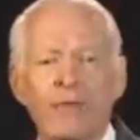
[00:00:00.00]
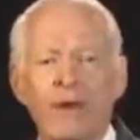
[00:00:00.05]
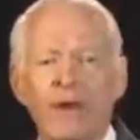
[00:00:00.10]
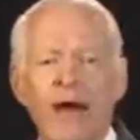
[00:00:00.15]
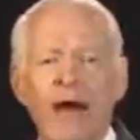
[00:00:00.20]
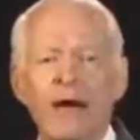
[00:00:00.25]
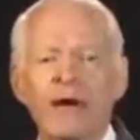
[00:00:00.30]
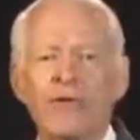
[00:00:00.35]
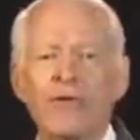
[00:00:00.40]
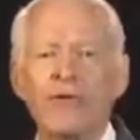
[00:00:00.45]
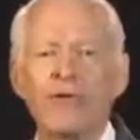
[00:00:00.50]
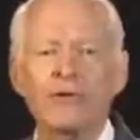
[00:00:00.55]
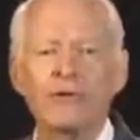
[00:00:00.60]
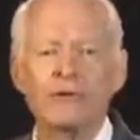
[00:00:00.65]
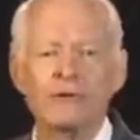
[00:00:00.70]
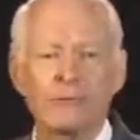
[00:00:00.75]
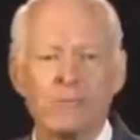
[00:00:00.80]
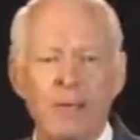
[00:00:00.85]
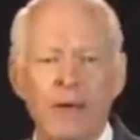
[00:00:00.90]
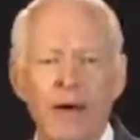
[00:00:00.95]
but out of
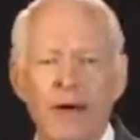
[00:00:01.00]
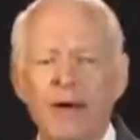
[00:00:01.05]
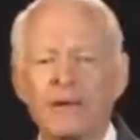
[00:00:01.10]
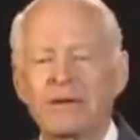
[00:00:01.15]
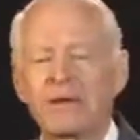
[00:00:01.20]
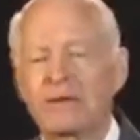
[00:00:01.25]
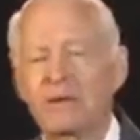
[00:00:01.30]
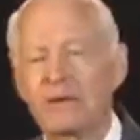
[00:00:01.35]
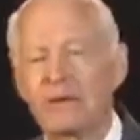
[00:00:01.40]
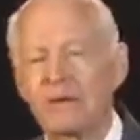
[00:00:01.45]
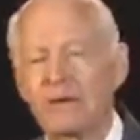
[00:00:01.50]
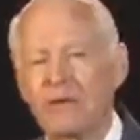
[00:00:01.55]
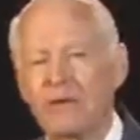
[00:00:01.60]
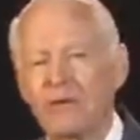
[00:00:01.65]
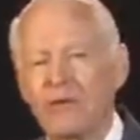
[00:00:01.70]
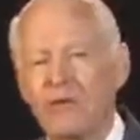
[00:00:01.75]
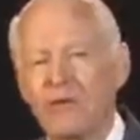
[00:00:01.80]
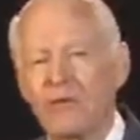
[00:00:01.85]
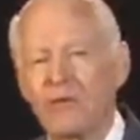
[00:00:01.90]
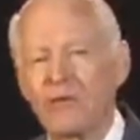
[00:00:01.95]
respect
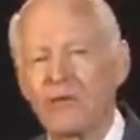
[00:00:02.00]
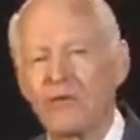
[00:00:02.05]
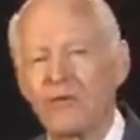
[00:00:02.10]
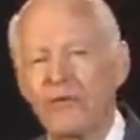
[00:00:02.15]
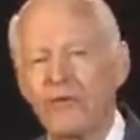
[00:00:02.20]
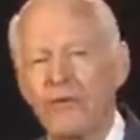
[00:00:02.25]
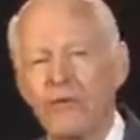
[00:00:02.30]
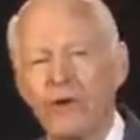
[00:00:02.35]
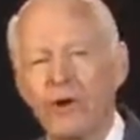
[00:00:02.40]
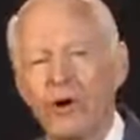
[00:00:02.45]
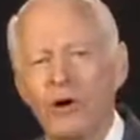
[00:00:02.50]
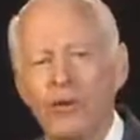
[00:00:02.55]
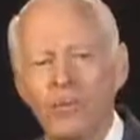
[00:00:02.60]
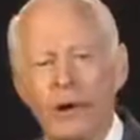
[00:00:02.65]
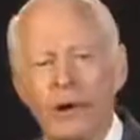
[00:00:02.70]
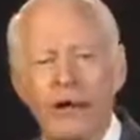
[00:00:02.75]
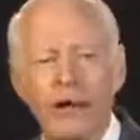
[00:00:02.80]
for